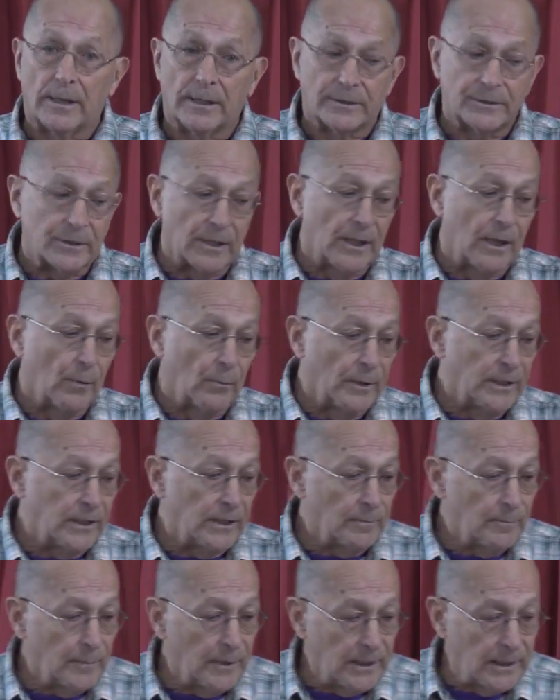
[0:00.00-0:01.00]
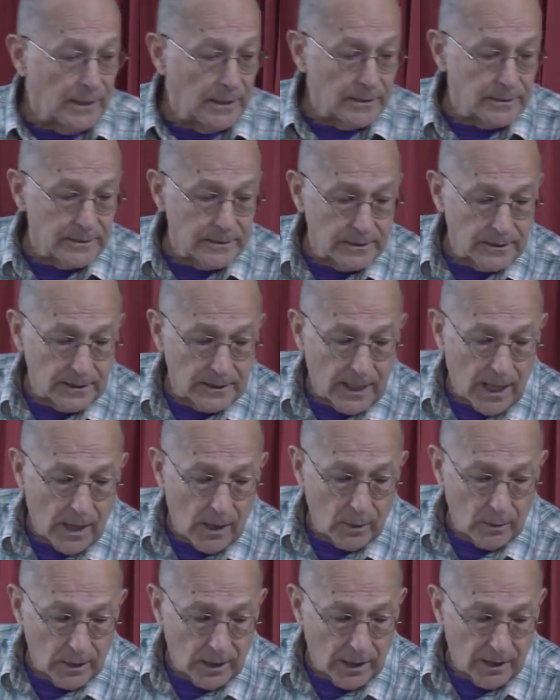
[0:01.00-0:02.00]
so that we can begin to
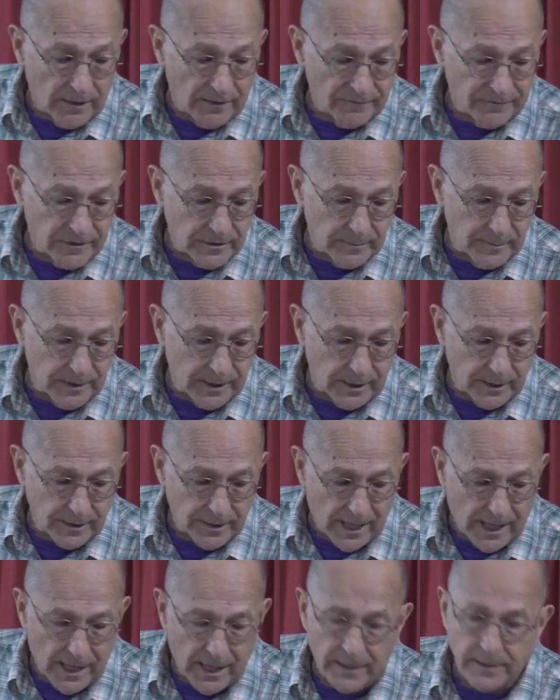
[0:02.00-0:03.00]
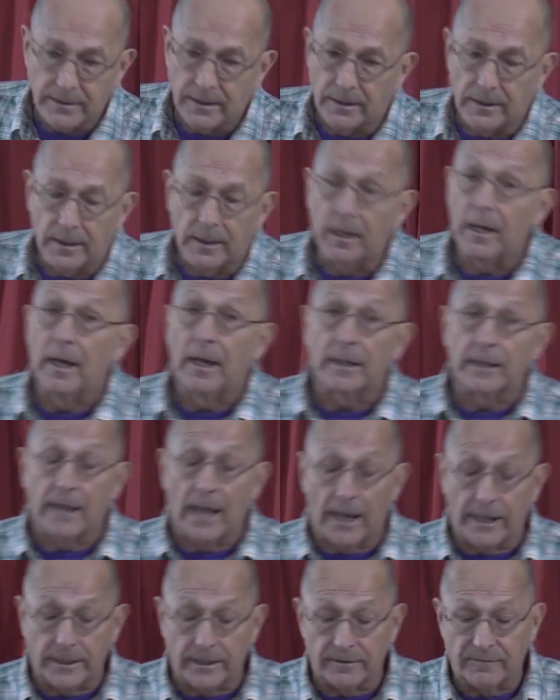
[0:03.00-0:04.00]
allow love to be that uh,
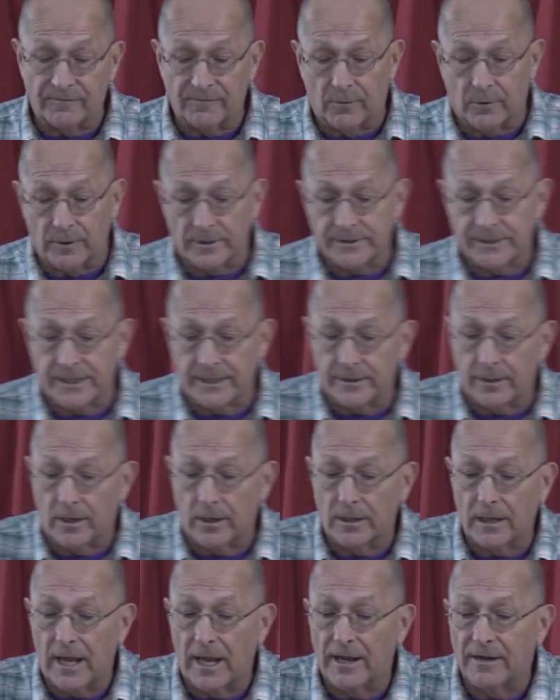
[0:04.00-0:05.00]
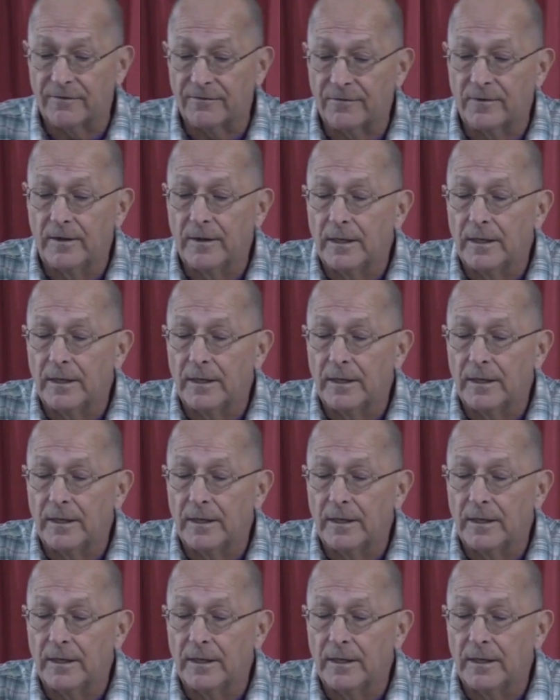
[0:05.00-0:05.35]
guiding force in our life.